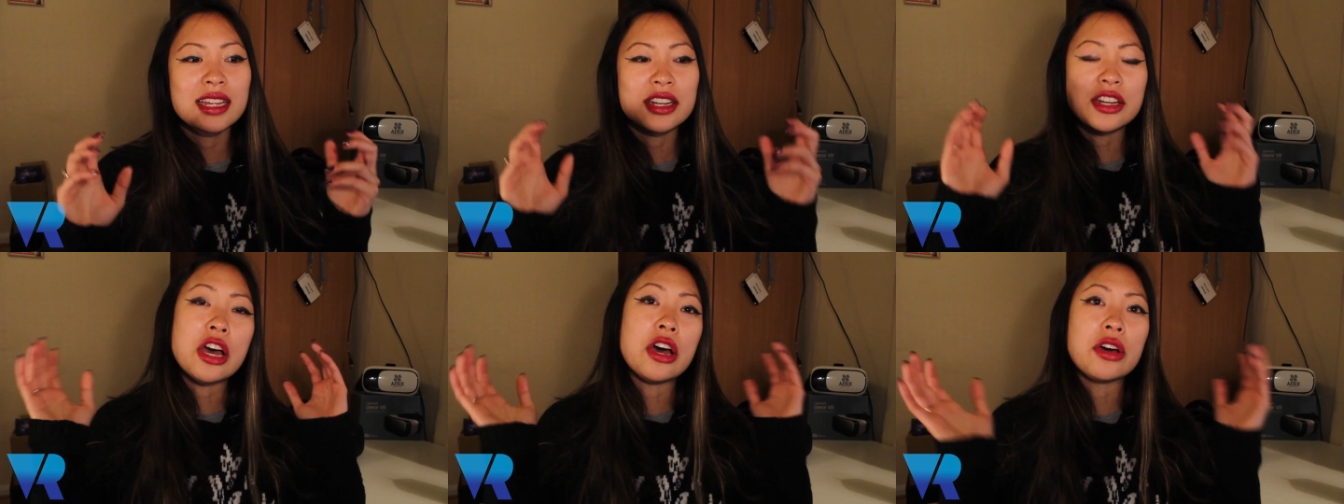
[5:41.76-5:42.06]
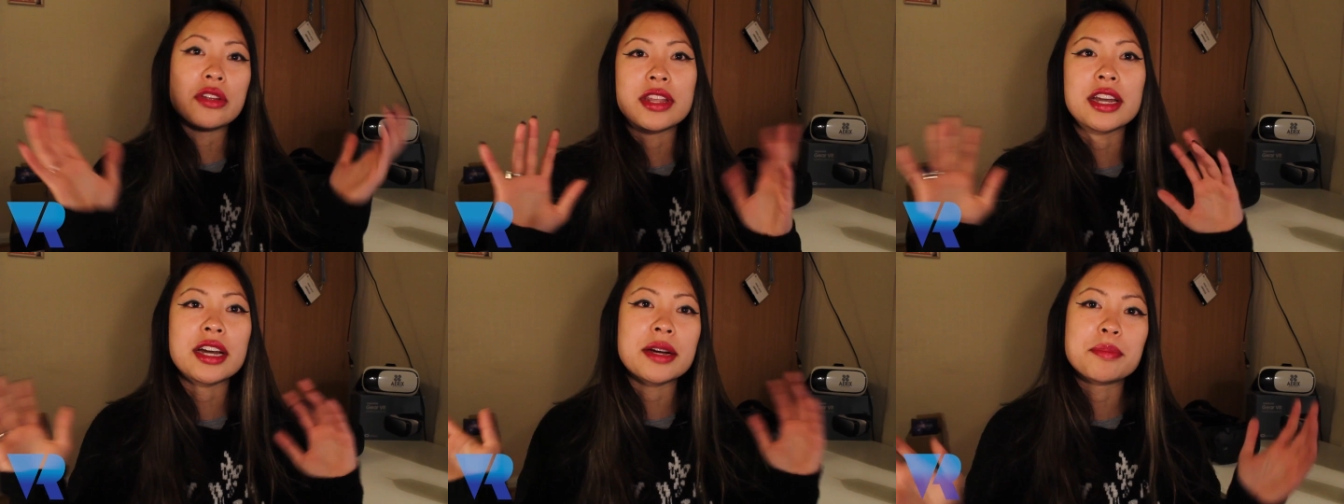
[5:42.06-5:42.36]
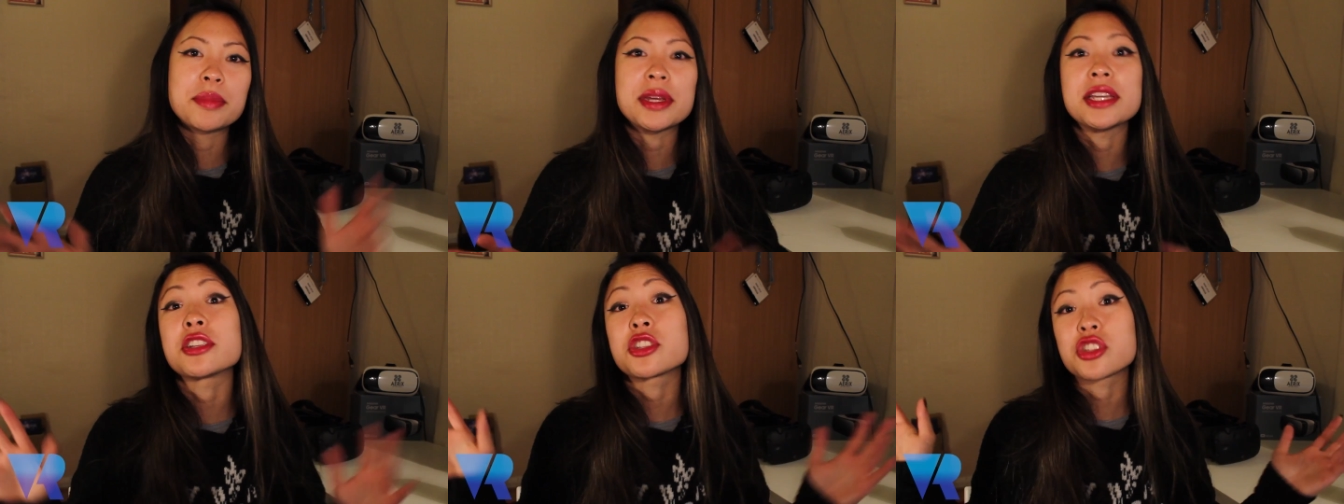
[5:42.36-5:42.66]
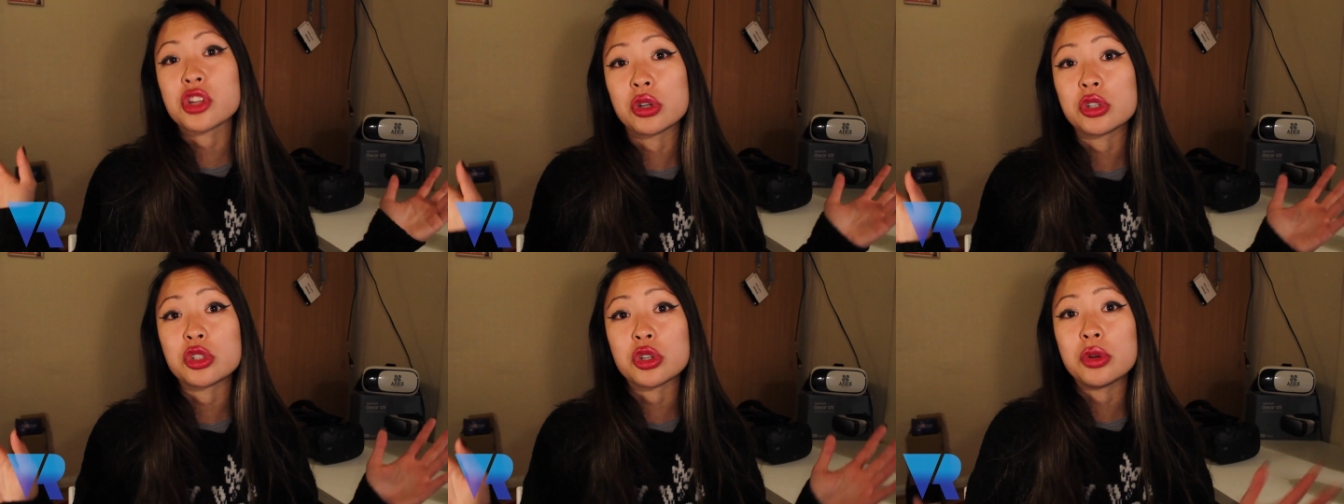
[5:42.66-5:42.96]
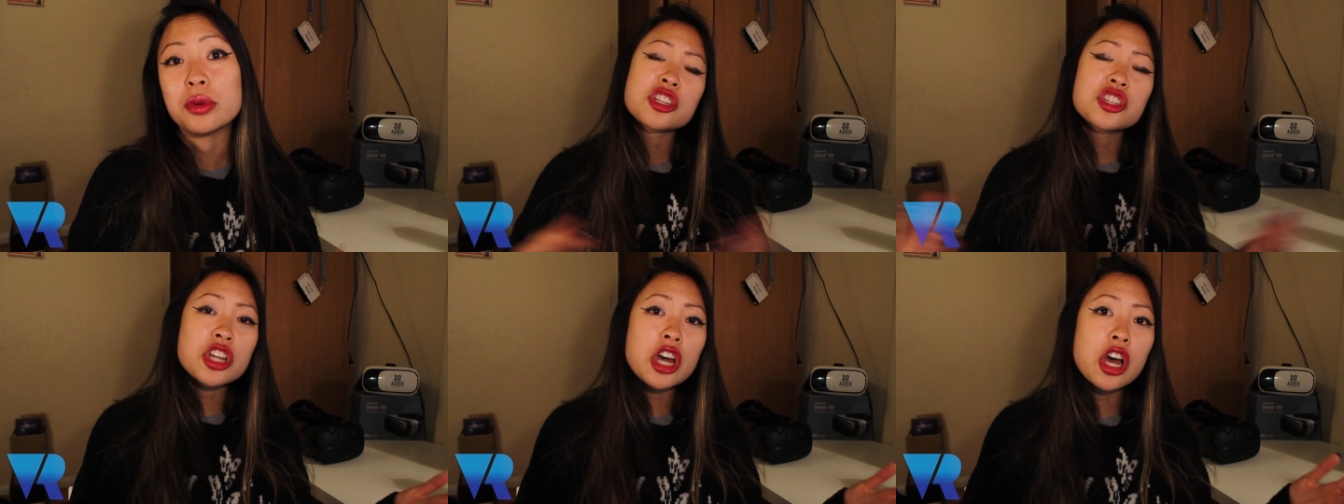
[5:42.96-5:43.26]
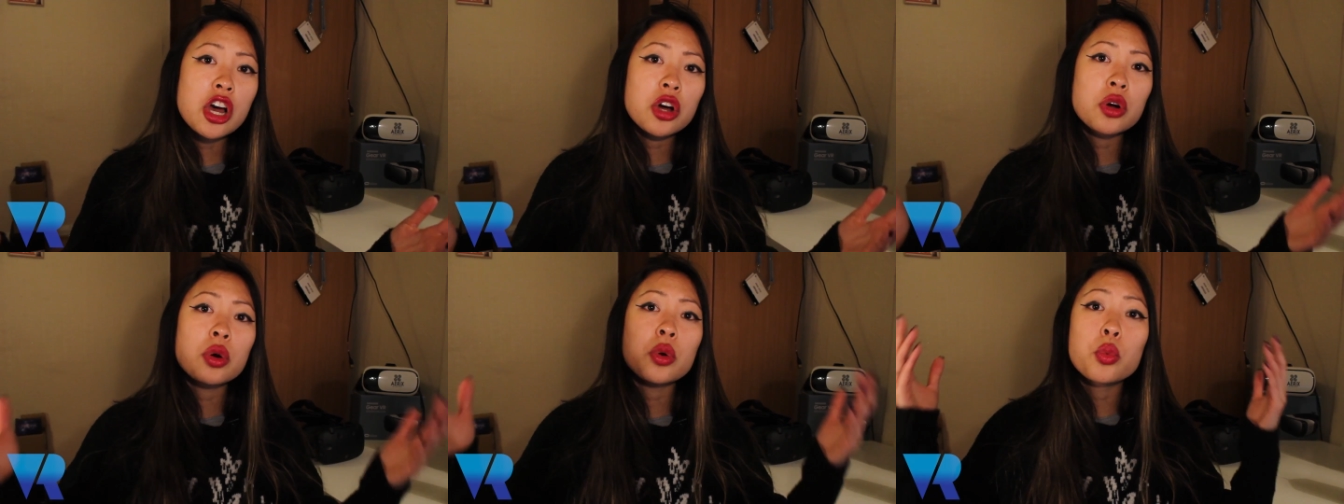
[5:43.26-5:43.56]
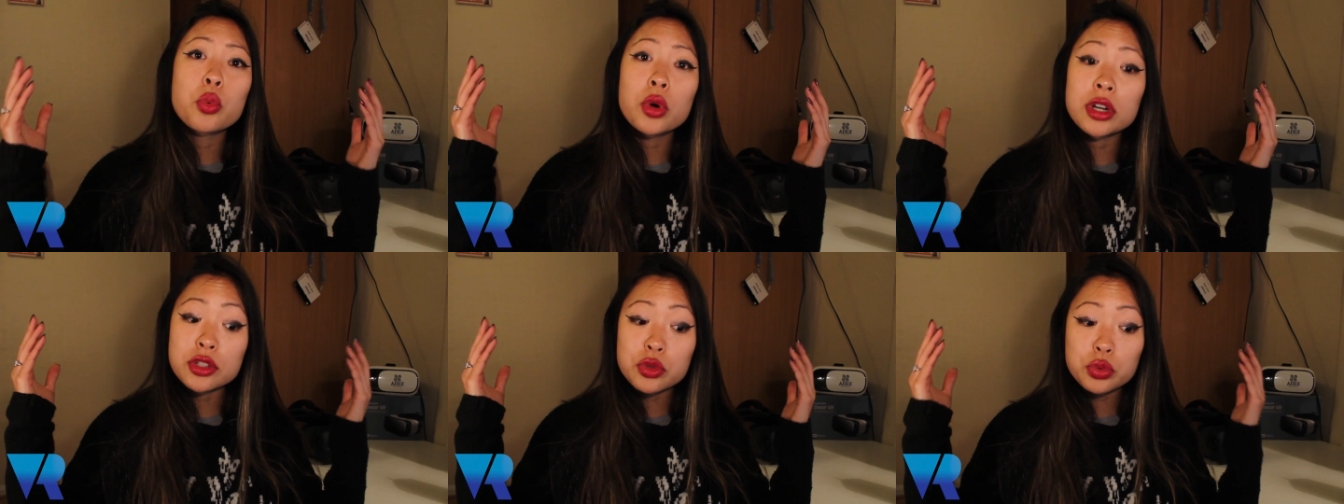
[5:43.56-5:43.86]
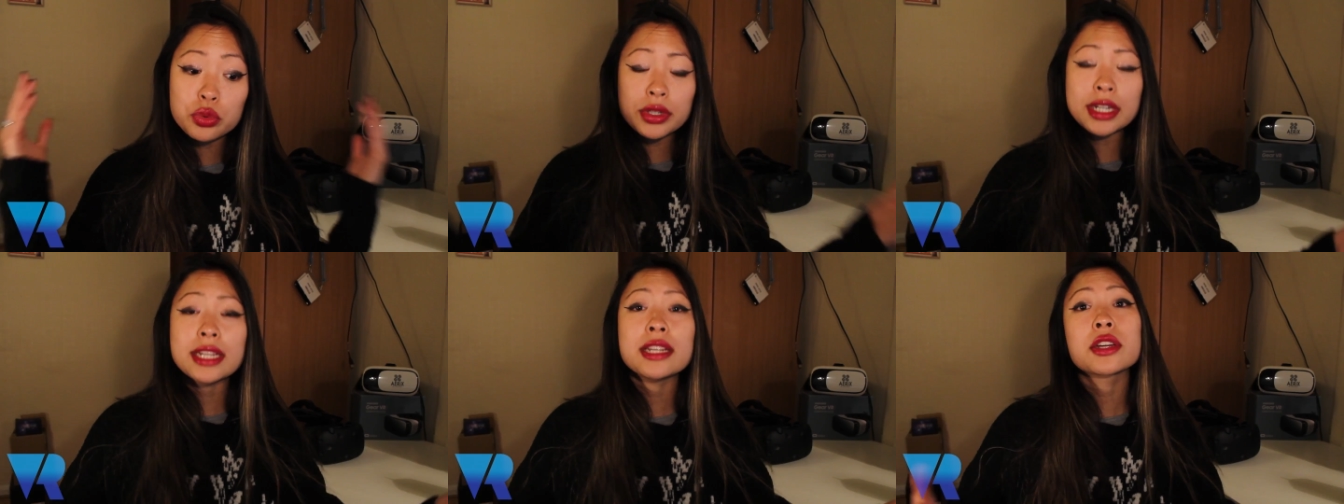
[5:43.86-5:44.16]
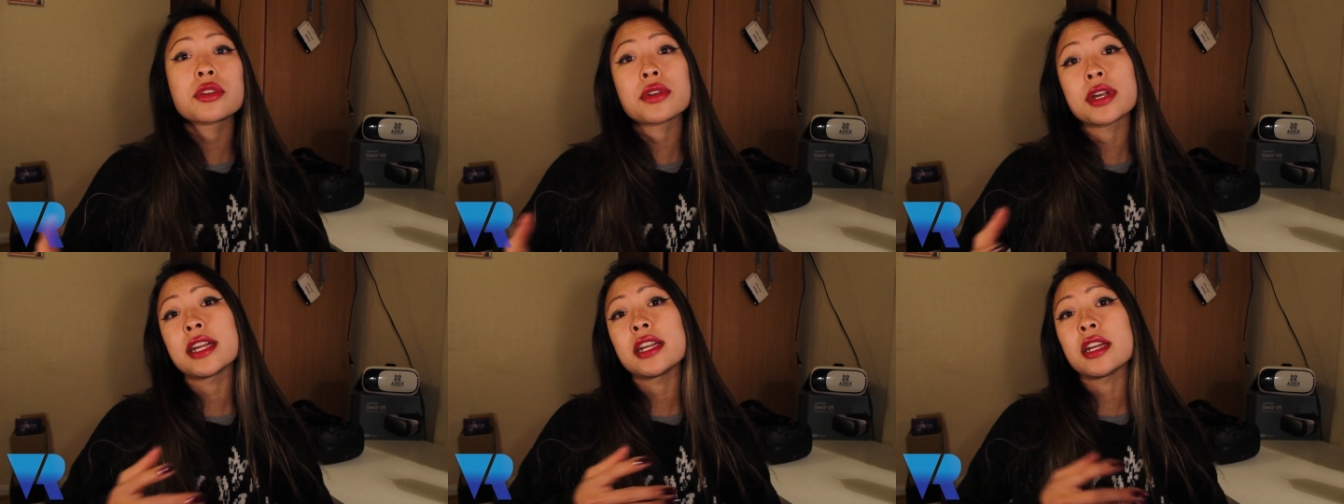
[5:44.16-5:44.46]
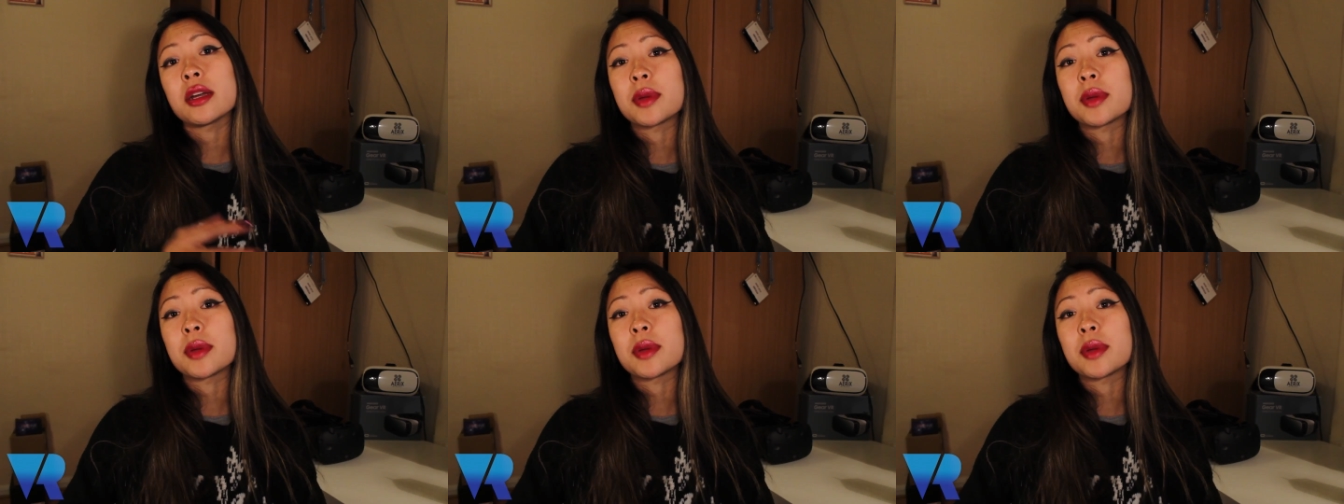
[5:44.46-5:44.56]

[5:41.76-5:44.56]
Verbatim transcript: No, they're being social. So what's really great